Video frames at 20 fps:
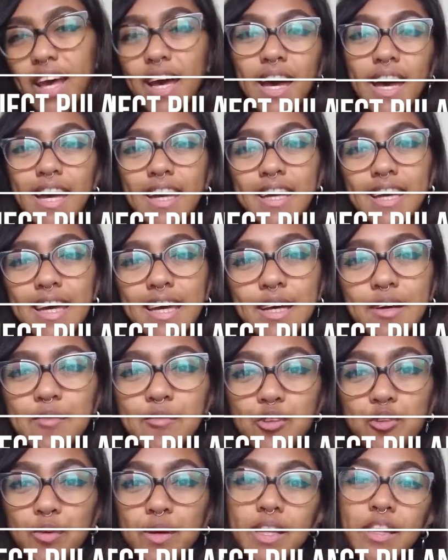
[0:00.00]
I
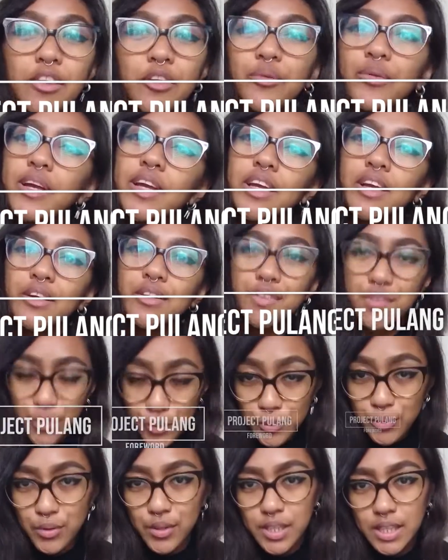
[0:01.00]
am 23 years
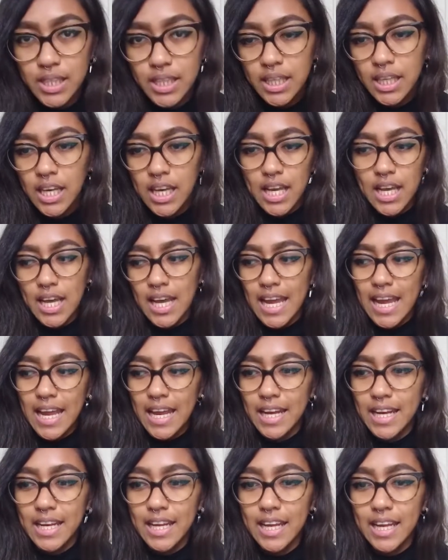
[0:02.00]
old
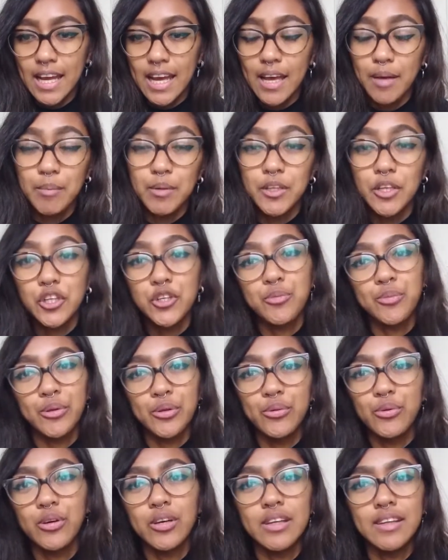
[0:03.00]
and I'm a Dutch
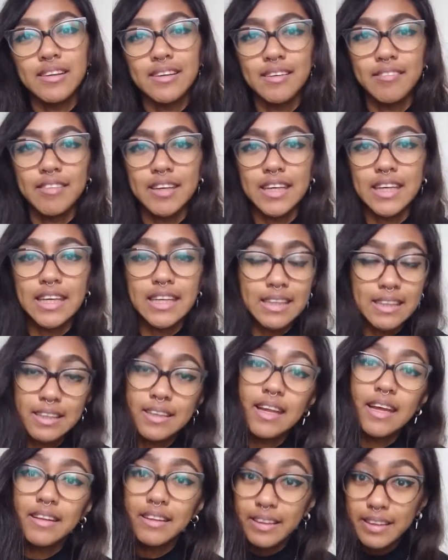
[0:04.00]
Moluccan living in the
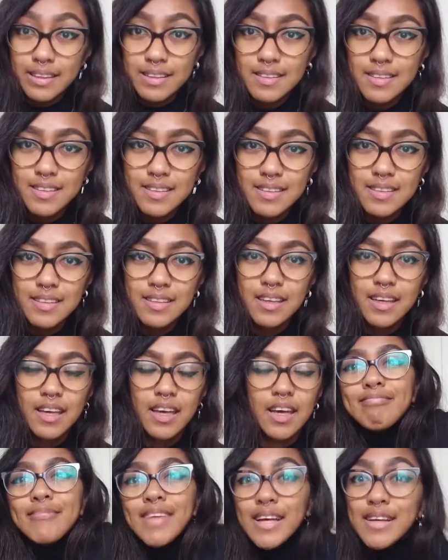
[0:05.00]
Netherlands.
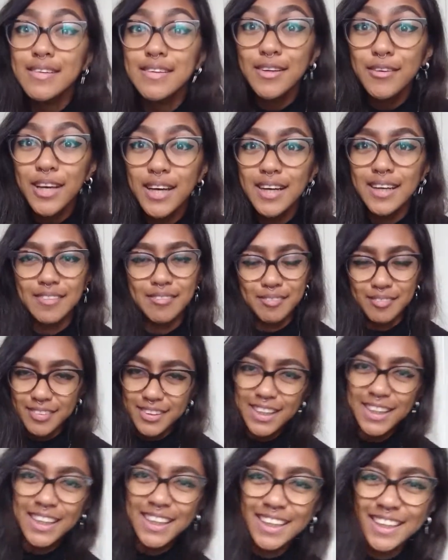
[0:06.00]
So
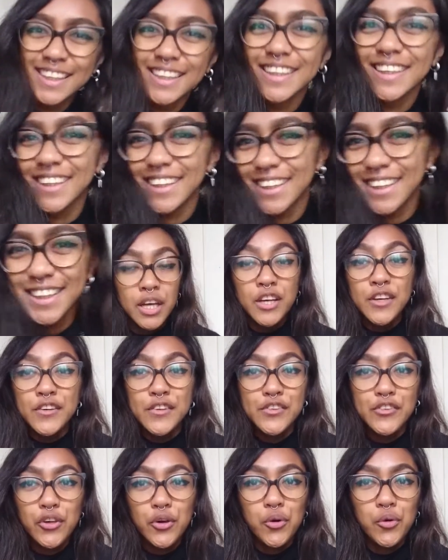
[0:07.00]
yeah.
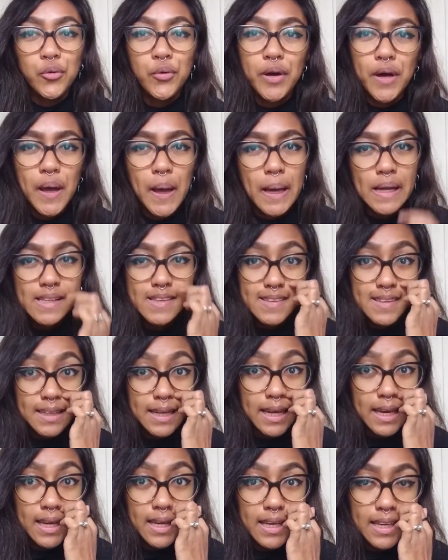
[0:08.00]
So
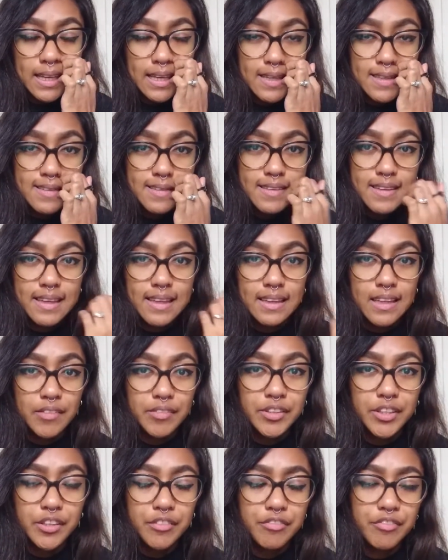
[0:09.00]
today is the
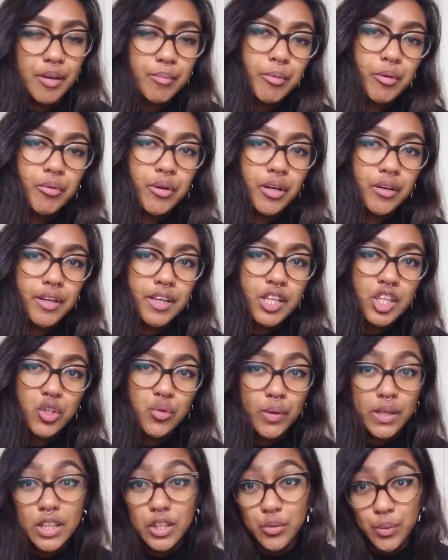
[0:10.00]
11th of February
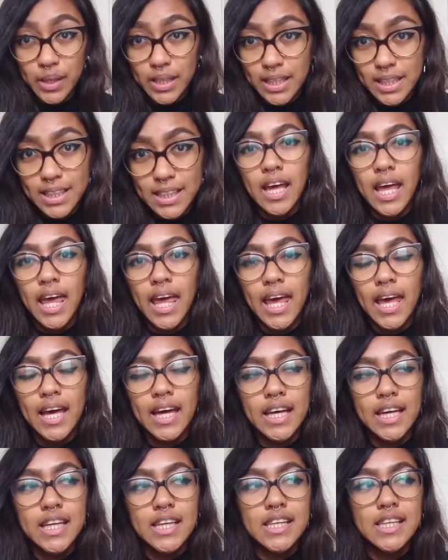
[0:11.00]
2020
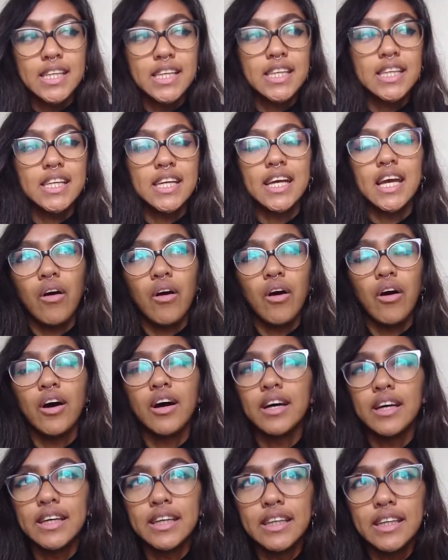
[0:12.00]
and
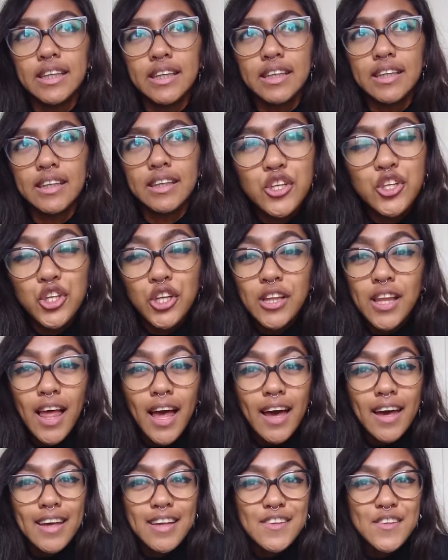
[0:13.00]
on
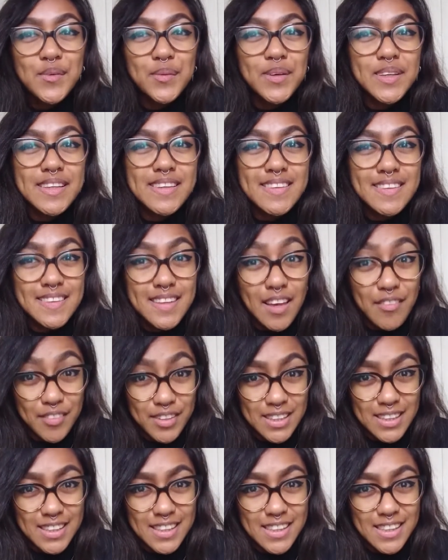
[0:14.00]
July
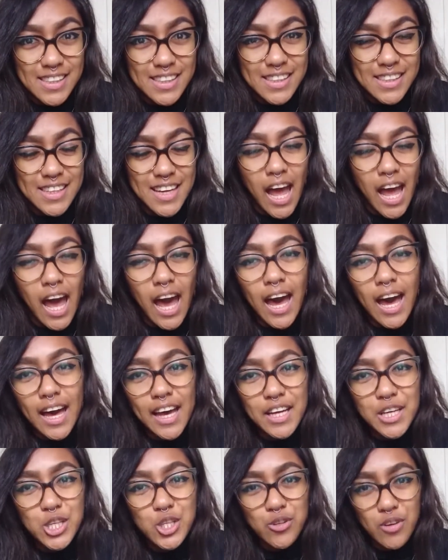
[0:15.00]
27th
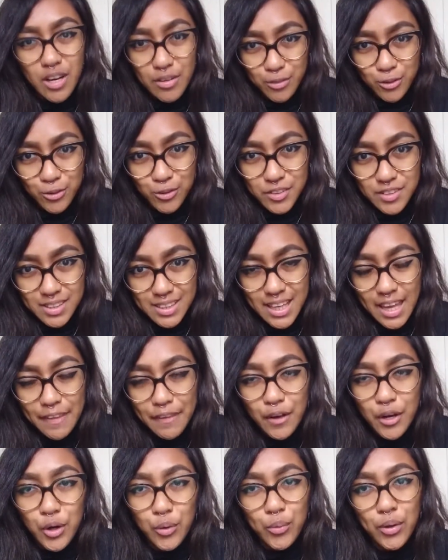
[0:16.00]
I traveled
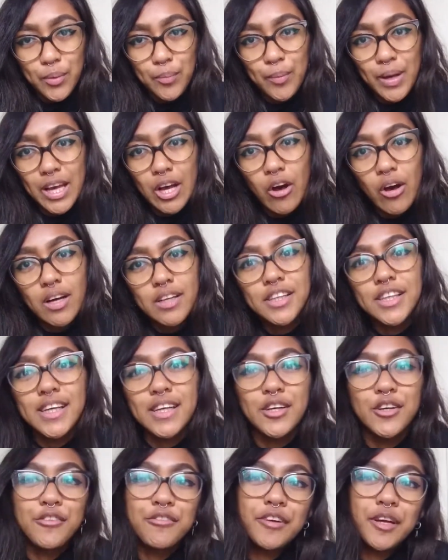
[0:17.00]
together with my aunt
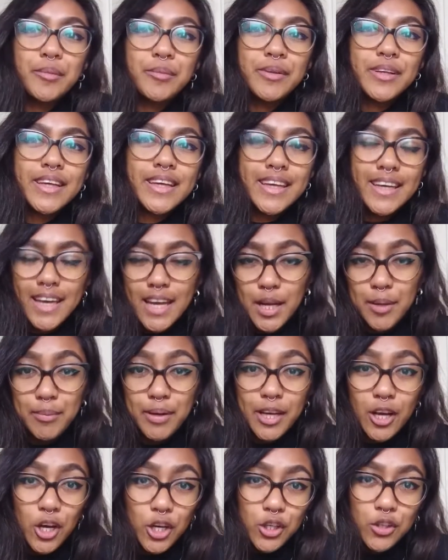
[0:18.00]
and her family and
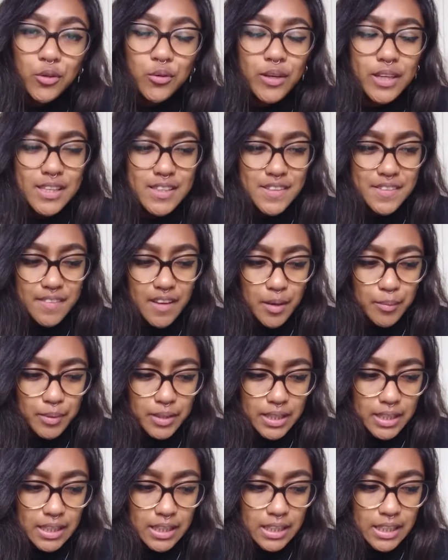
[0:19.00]
my uncle and his
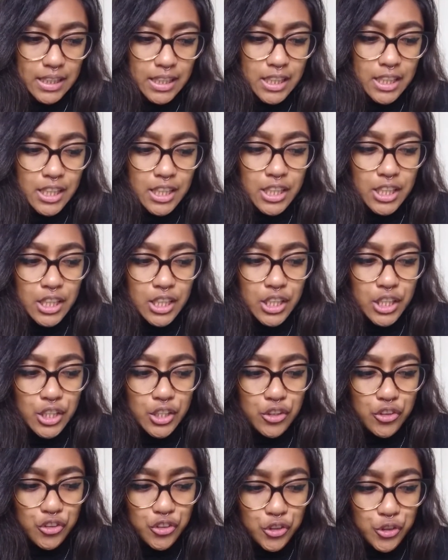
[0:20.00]
family
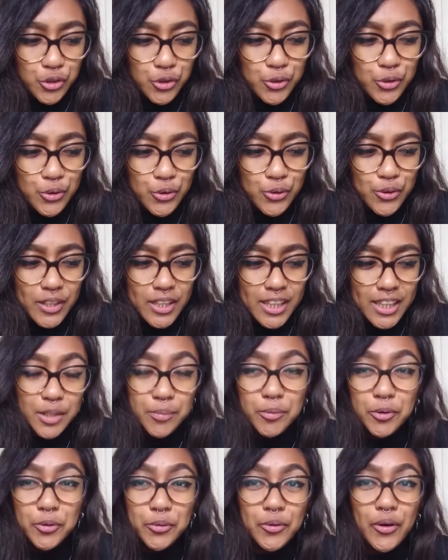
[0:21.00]
to
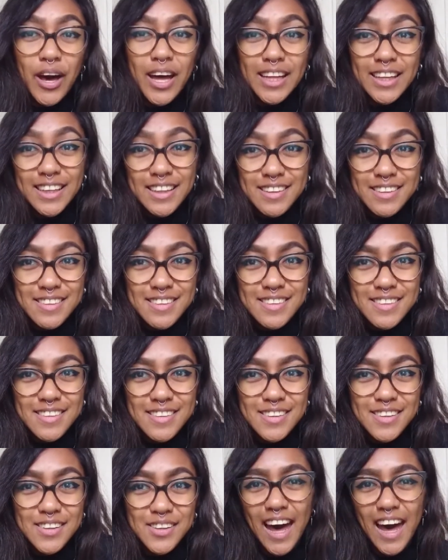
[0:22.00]
the Maluku Islands.
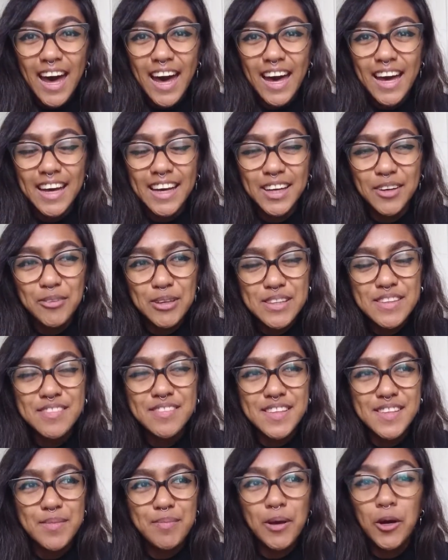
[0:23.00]
I went to
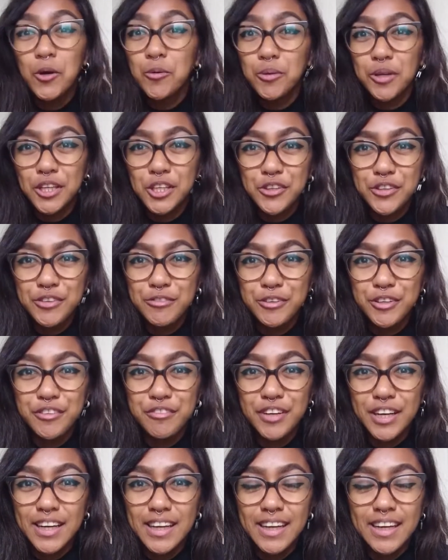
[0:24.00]
visit my home country for the
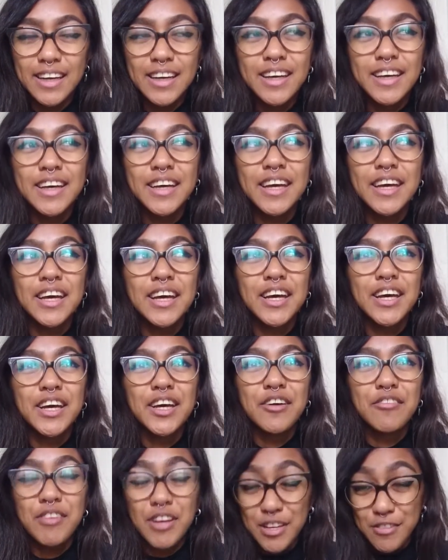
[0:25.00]
very
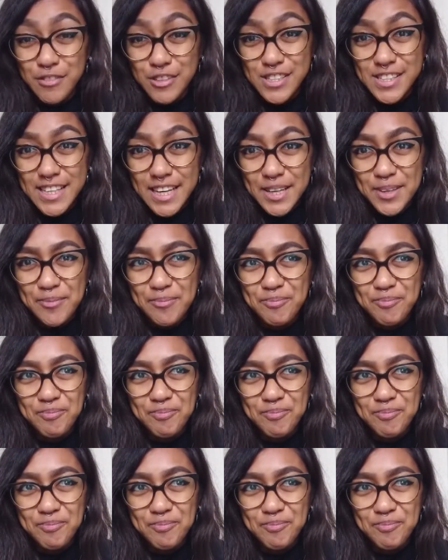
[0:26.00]
first time.